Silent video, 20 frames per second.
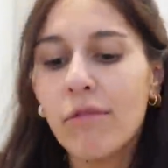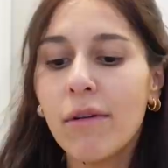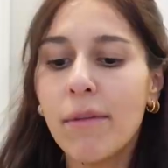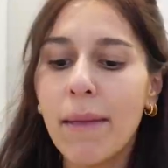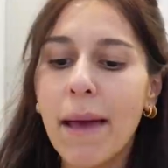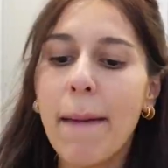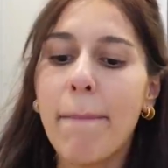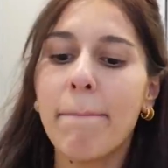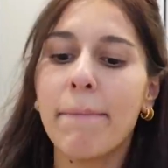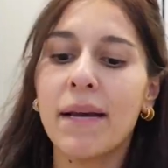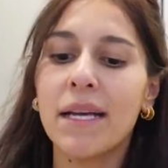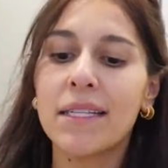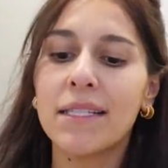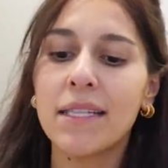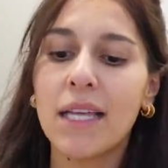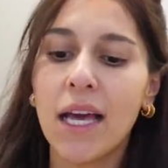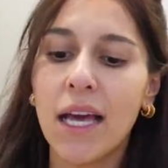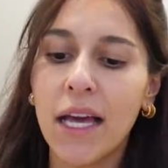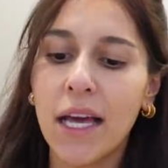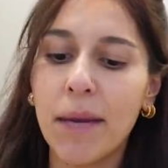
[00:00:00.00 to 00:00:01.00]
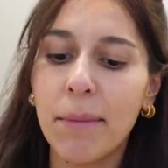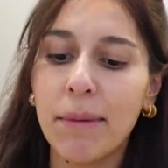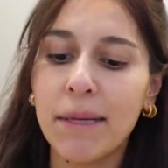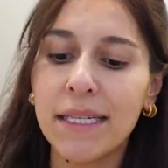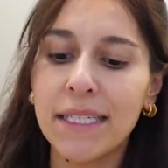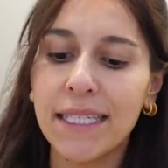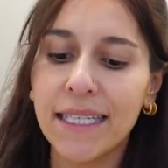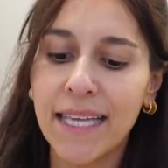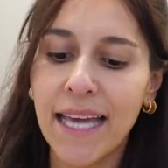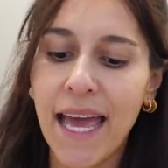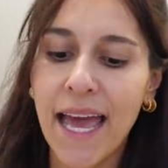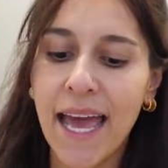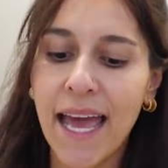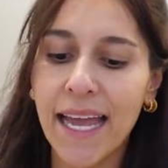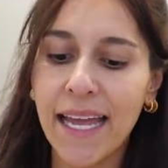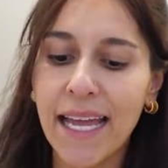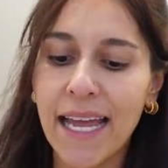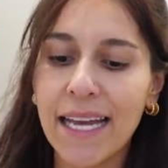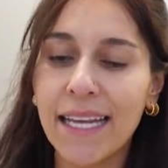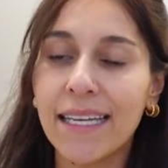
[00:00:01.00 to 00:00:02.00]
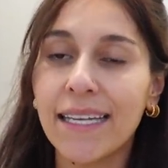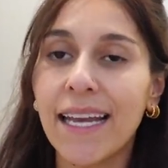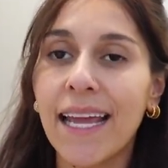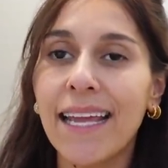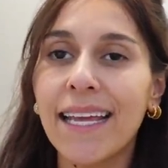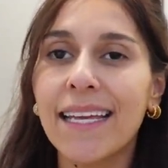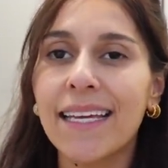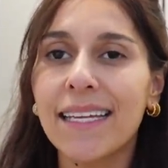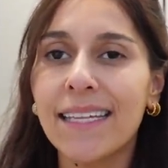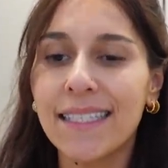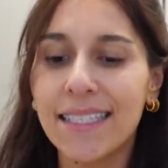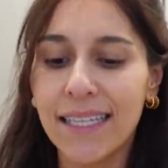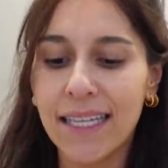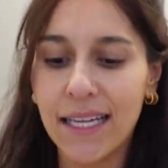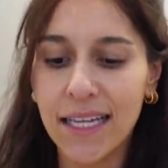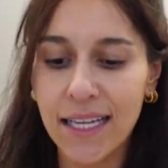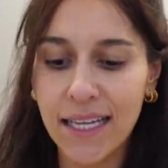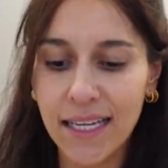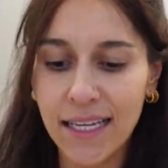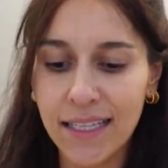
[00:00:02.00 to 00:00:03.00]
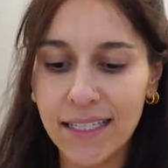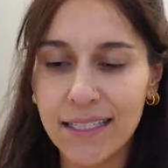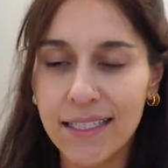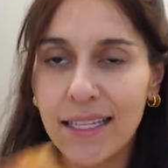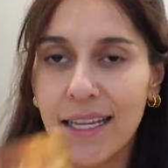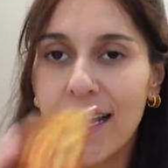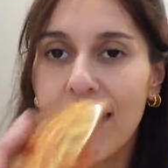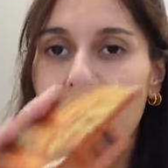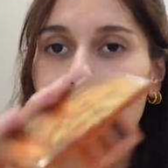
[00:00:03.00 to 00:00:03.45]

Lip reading: remembers Urban Decay Naked Heat?